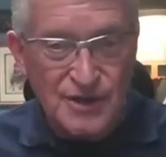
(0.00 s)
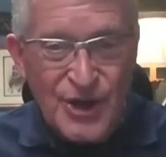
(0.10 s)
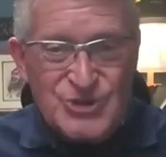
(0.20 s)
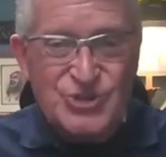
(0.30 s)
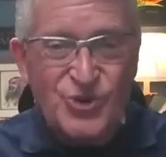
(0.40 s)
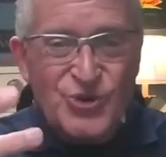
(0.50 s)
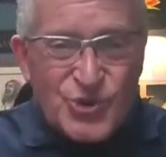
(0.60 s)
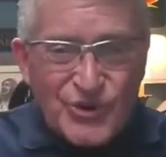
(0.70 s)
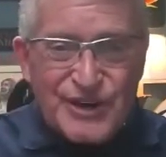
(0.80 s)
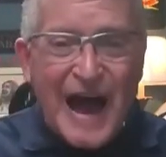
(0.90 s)
So
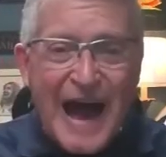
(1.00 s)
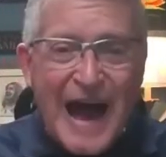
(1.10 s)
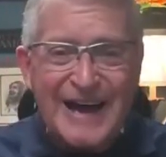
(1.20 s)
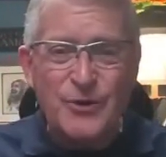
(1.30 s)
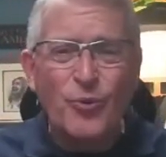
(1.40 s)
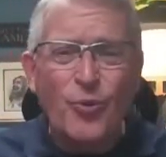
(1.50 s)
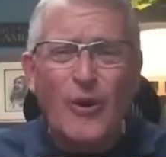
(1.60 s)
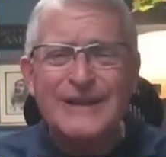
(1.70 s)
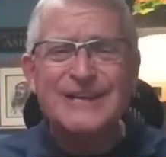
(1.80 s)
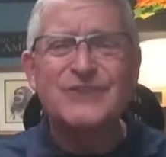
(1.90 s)
you and I,
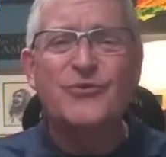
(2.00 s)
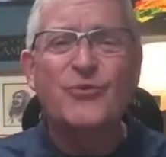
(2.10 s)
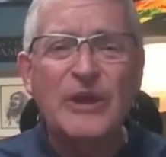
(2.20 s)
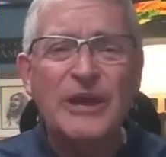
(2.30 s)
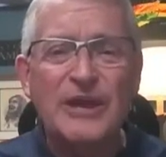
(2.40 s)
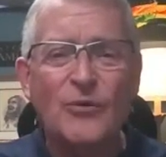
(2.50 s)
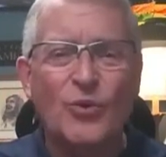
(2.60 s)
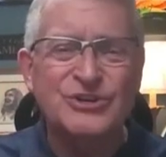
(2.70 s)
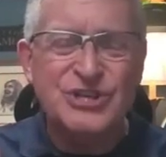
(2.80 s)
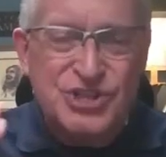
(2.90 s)
what if we
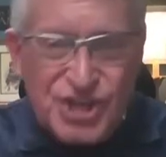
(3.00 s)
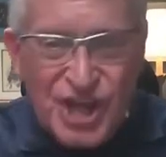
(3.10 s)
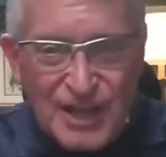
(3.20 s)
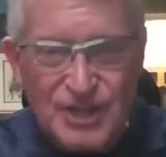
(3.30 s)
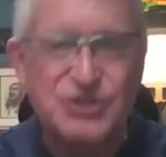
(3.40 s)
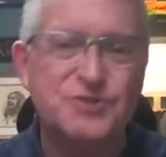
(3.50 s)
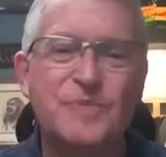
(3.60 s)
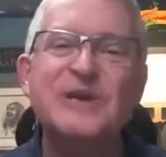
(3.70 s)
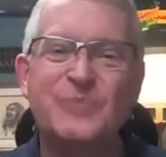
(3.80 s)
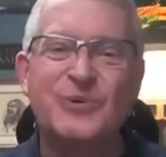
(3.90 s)
were to challenge
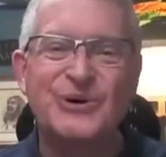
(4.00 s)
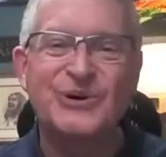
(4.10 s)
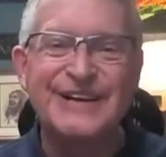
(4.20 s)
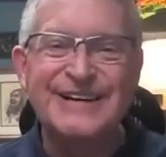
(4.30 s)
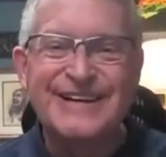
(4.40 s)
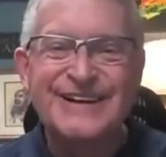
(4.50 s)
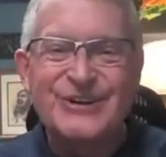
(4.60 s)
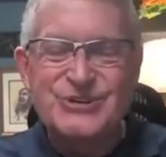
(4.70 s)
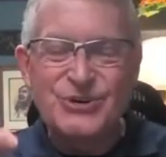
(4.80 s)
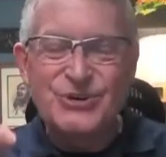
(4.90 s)
people
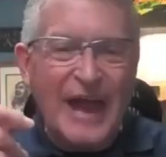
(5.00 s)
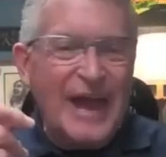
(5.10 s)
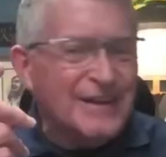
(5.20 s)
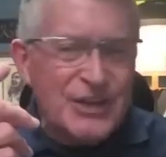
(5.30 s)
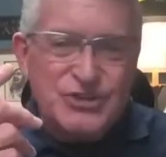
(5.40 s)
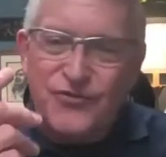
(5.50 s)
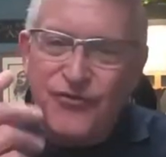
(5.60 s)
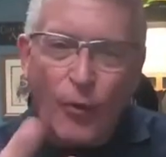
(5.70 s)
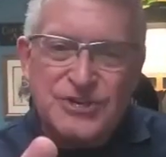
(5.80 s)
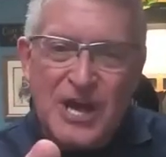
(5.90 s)
to at least
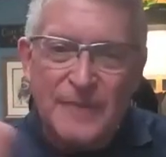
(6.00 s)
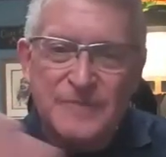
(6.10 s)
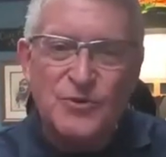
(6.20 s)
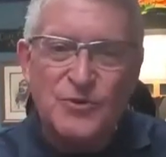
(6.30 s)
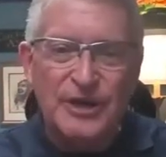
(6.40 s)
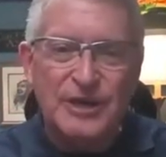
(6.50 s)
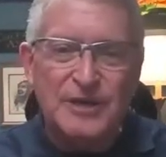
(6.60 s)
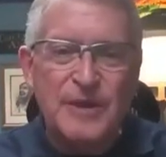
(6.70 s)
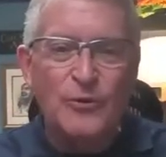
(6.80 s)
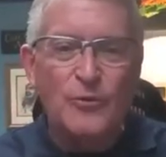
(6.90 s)
four times a week
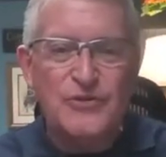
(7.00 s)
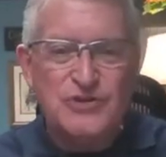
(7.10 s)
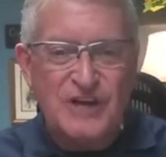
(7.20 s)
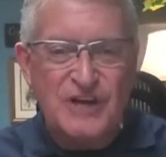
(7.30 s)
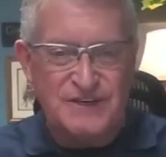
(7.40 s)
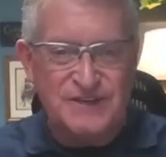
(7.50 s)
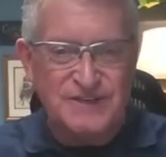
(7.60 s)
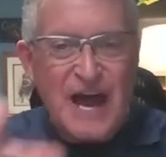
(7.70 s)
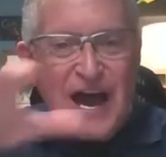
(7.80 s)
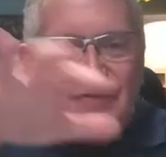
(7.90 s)
meet with
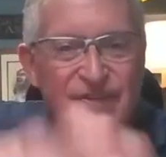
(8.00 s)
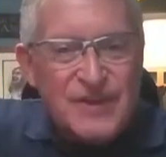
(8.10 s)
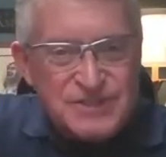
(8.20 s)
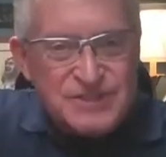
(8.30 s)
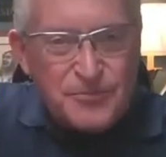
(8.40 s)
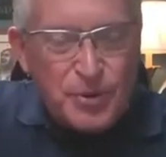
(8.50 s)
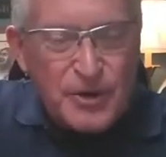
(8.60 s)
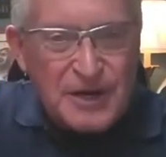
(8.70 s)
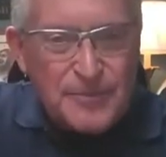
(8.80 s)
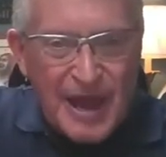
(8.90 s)
Jesus on this, the
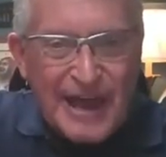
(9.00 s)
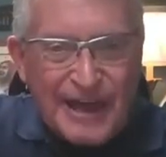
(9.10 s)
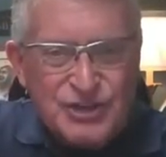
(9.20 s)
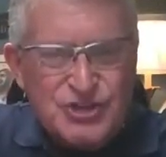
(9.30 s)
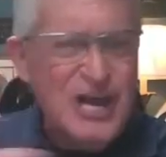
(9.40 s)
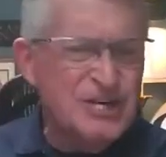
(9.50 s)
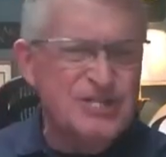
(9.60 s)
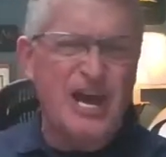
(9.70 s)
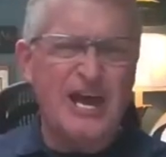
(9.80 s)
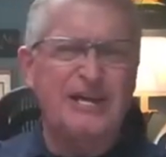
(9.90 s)
printed page,
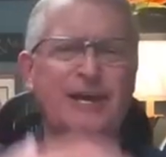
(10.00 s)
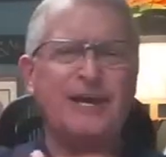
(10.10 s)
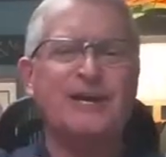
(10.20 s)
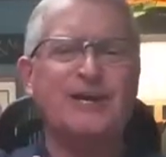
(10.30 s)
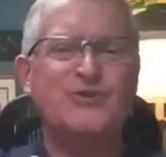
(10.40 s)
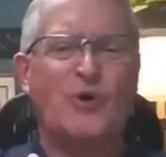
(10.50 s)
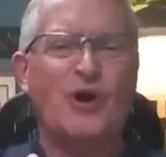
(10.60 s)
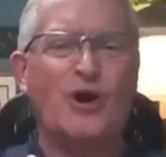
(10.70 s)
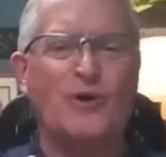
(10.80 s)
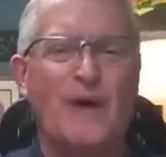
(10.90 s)
taking it into our
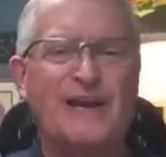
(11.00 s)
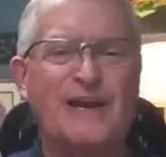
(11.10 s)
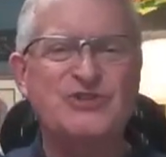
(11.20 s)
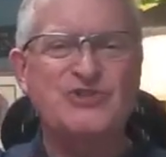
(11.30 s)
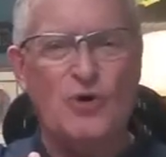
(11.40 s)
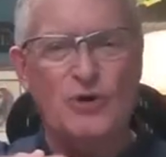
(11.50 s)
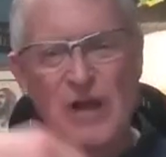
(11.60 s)
heart, mind, and soul